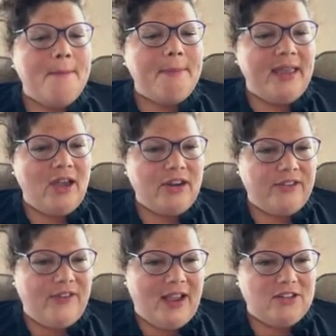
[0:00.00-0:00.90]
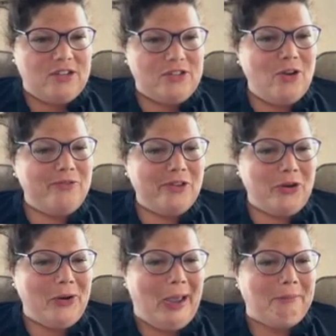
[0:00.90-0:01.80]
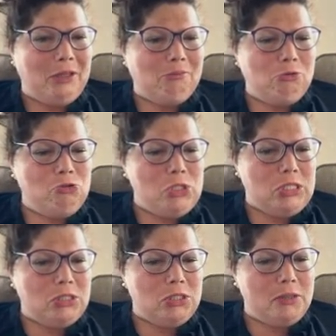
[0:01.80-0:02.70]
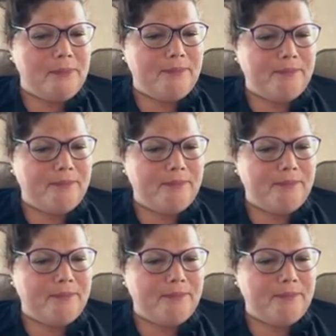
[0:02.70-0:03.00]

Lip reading: Biotic factors. Oh, look how happy the moose is.